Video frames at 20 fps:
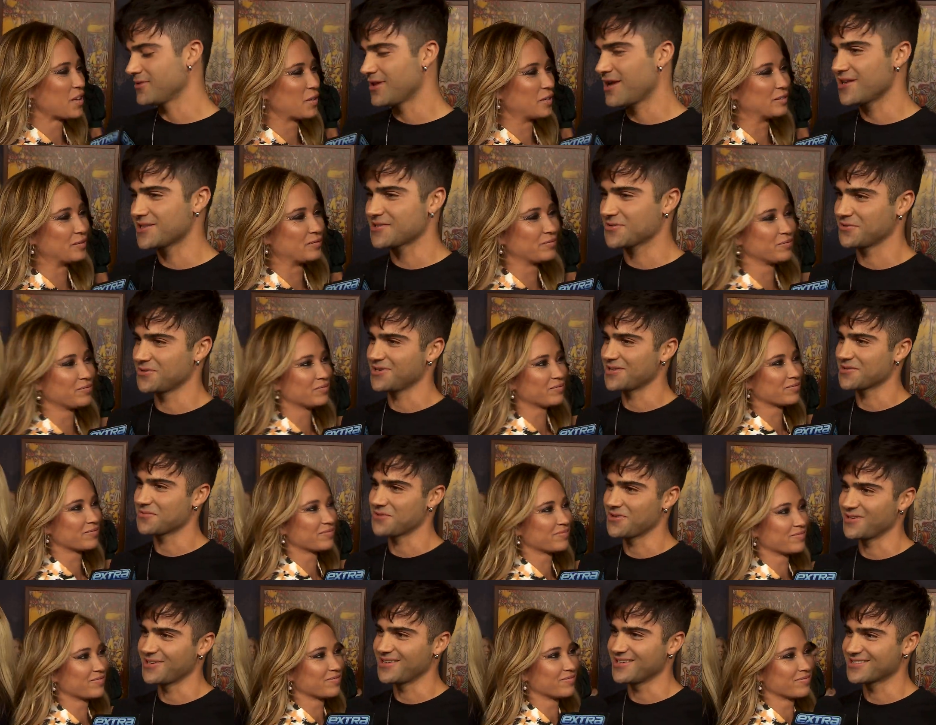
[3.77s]
Speaker 1: last week,
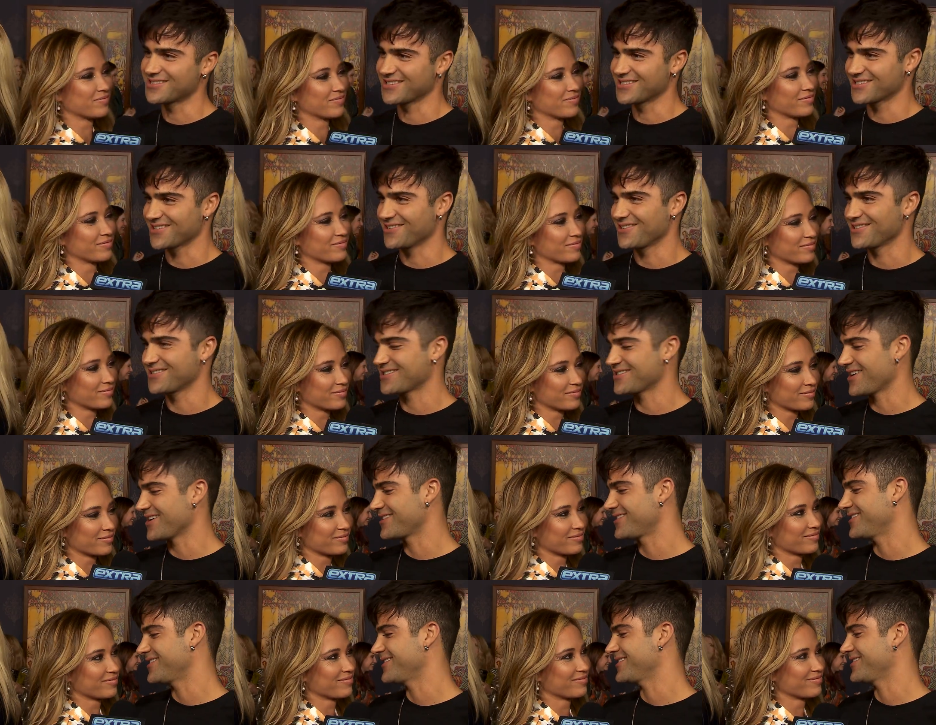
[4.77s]
but this is our
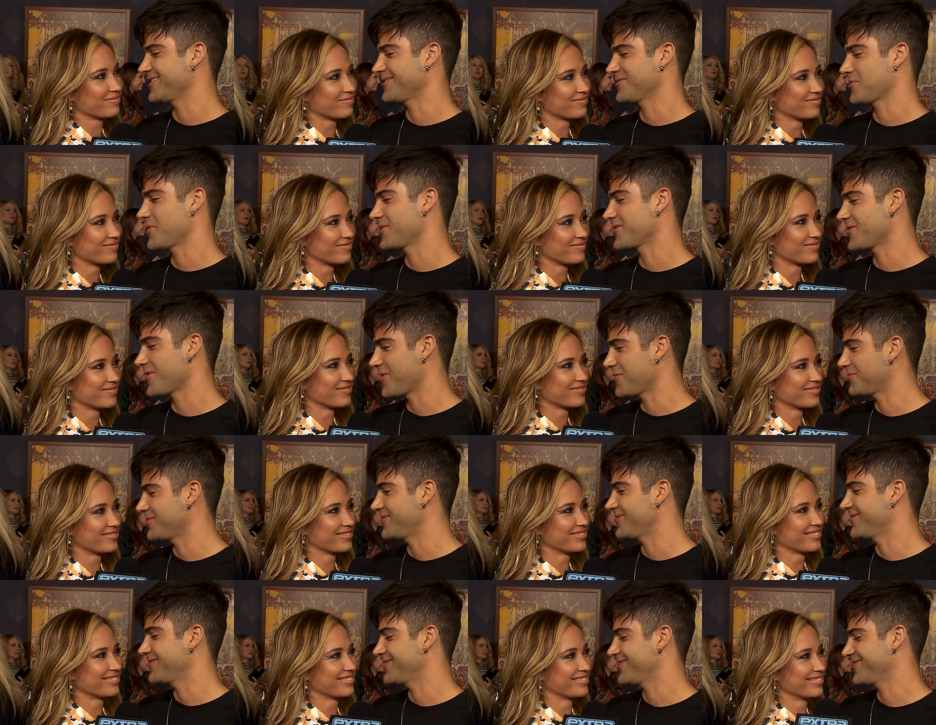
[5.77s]
second red
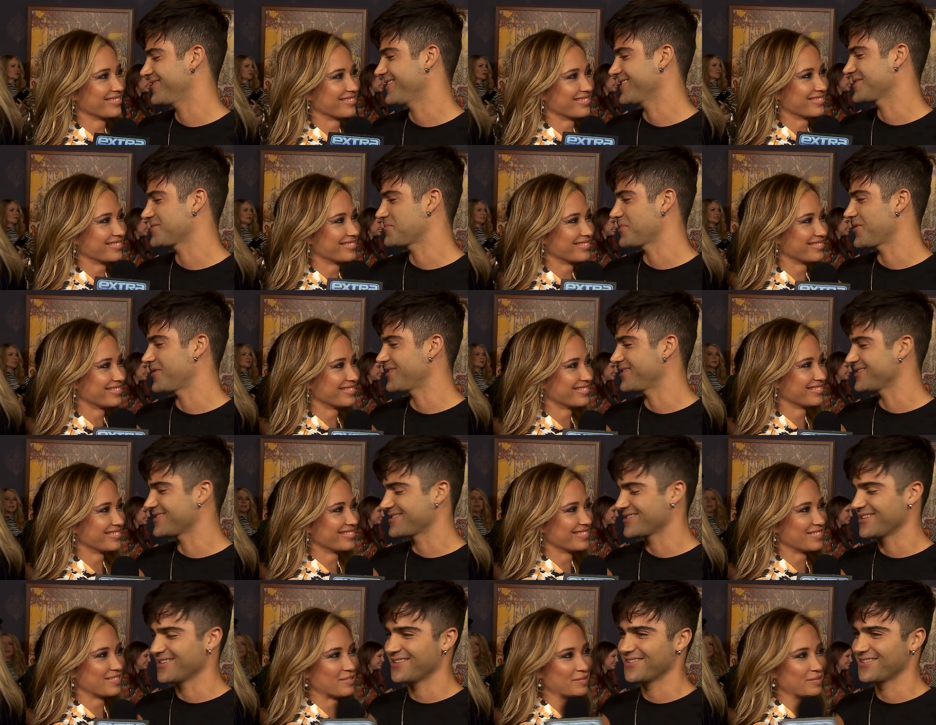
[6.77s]
carpet okay. experience.